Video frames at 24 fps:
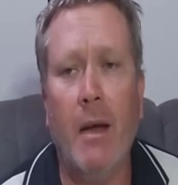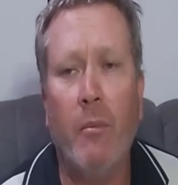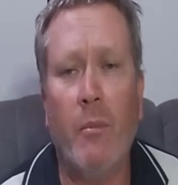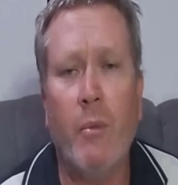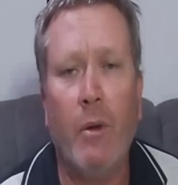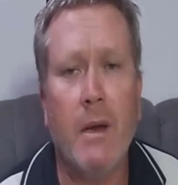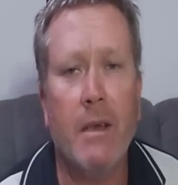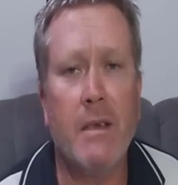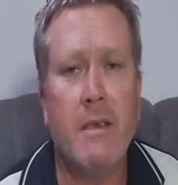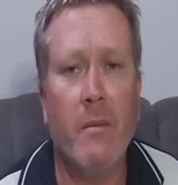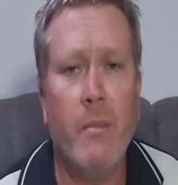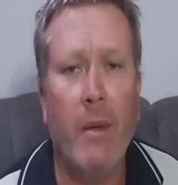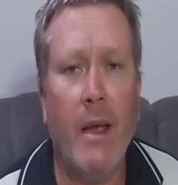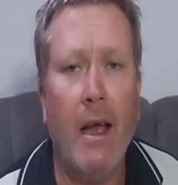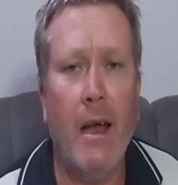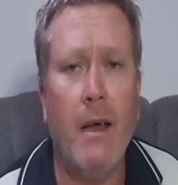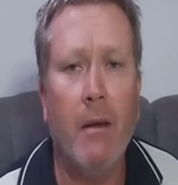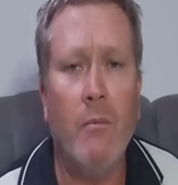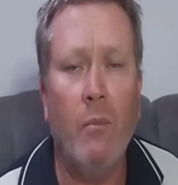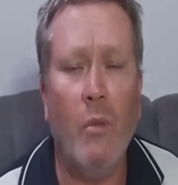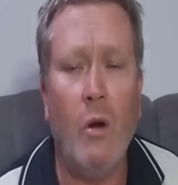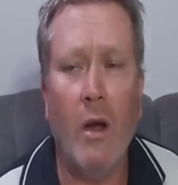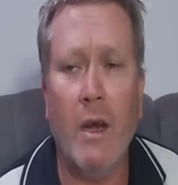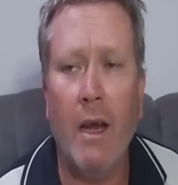press
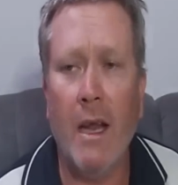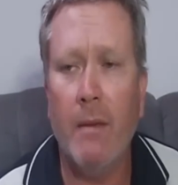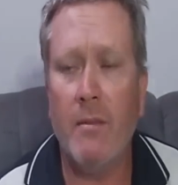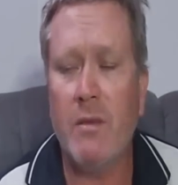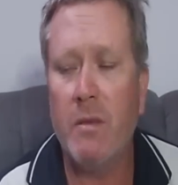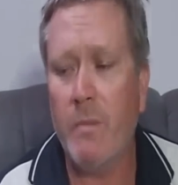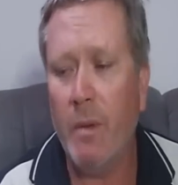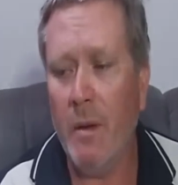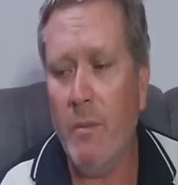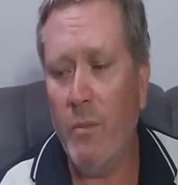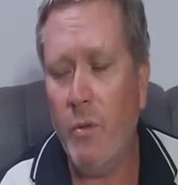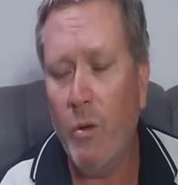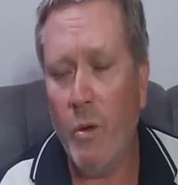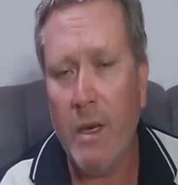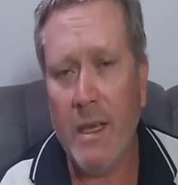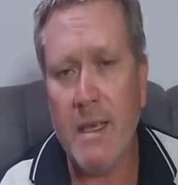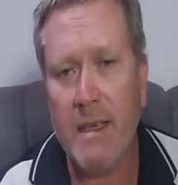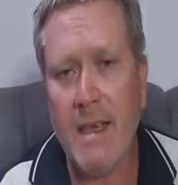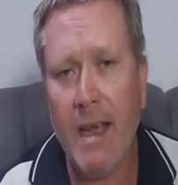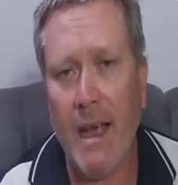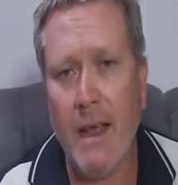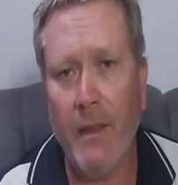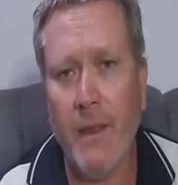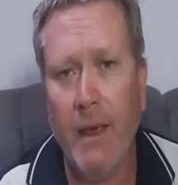about Minelab's
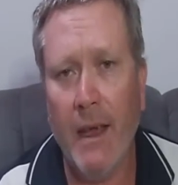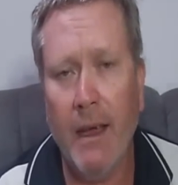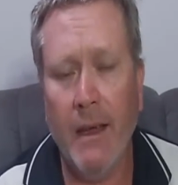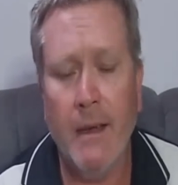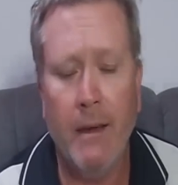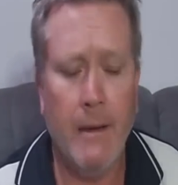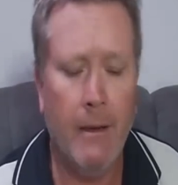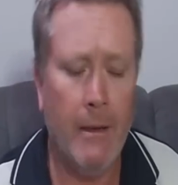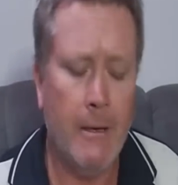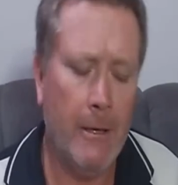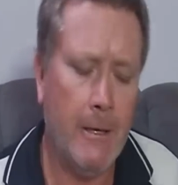pinpointers out there.